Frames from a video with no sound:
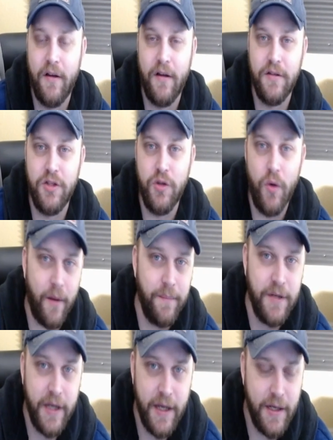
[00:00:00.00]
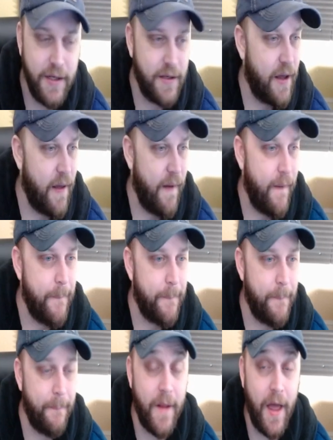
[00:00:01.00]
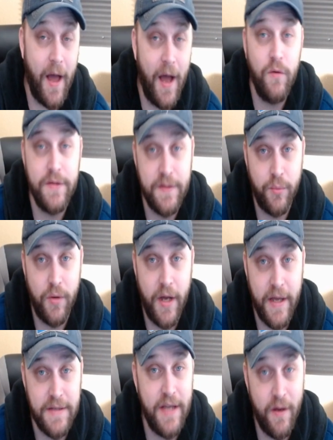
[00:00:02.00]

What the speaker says: to update it. I was impressed.